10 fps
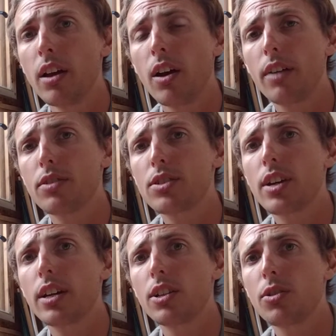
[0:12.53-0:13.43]
I have to
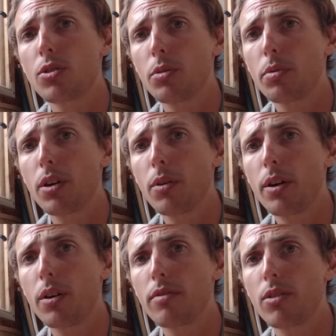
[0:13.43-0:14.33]
say in Europe though,
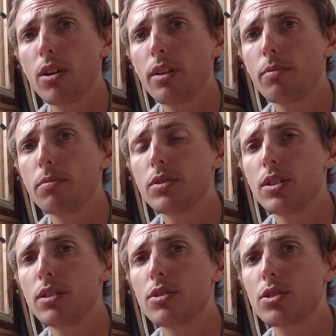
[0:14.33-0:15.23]
however, I
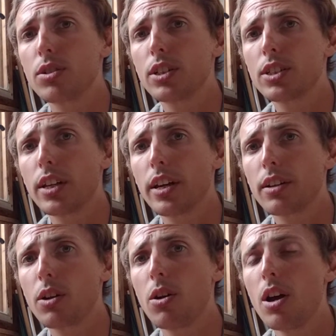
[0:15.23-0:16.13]
did stretch
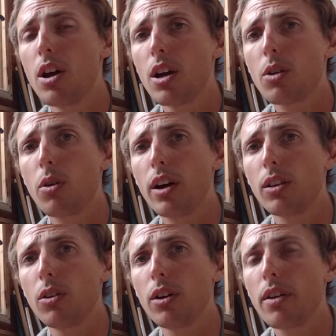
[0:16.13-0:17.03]
that quite a
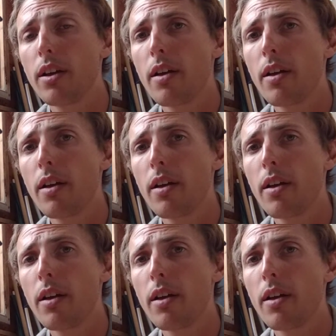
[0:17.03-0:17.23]
lot.